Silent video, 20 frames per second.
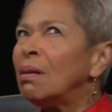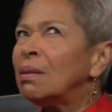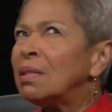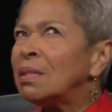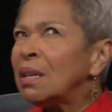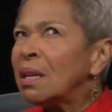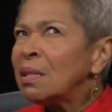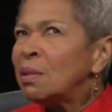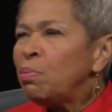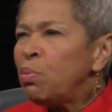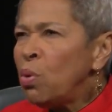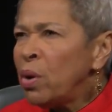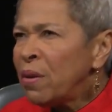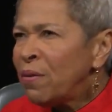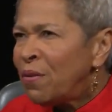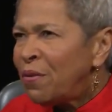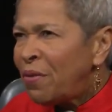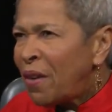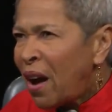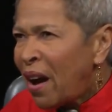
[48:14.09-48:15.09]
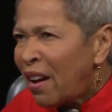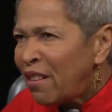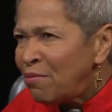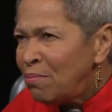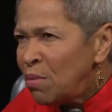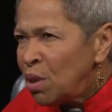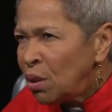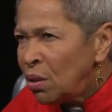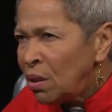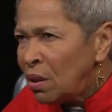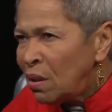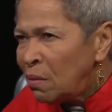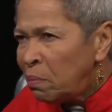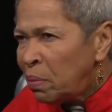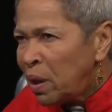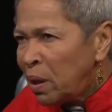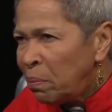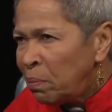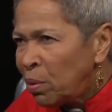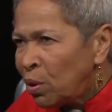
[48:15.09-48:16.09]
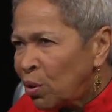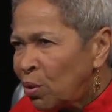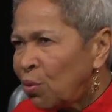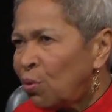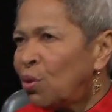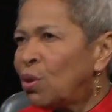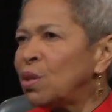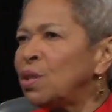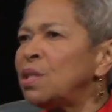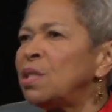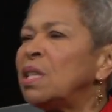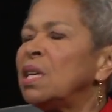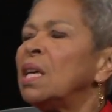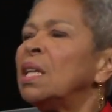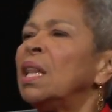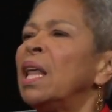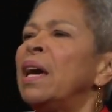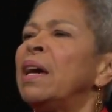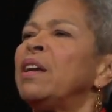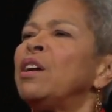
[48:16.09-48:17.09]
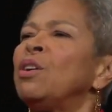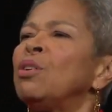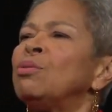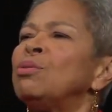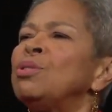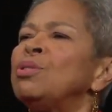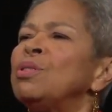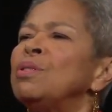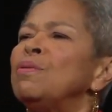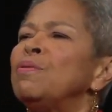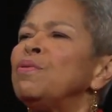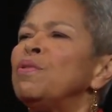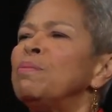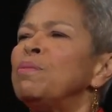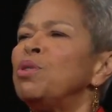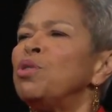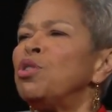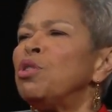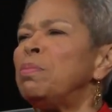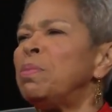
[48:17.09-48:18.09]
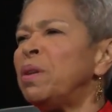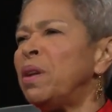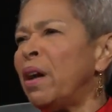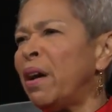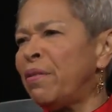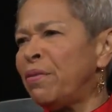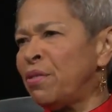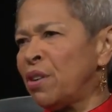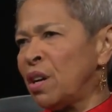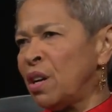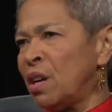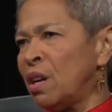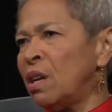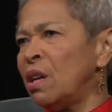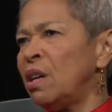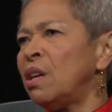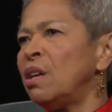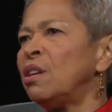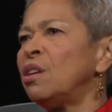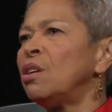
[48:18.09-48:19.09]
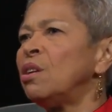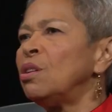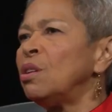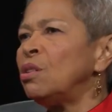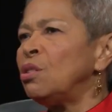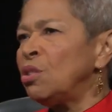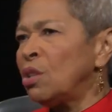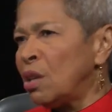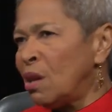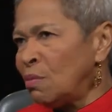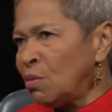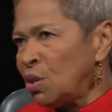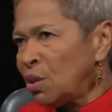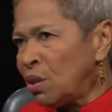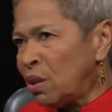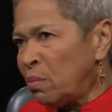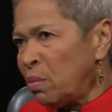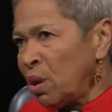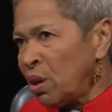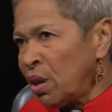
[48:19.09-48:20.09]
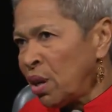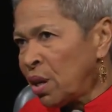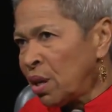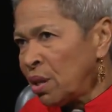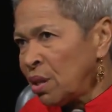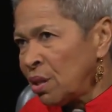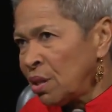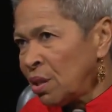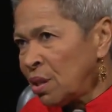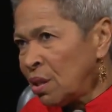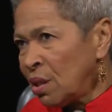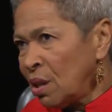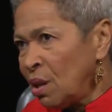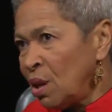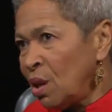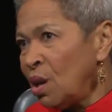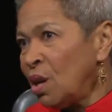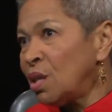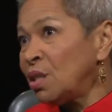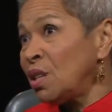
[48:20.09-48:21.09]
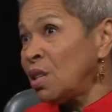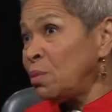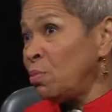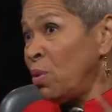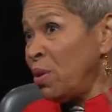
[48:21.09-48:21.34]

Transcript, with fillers: six point five million people crossed the Atlantic Ocean from Europe and Africa to come to the Americas. six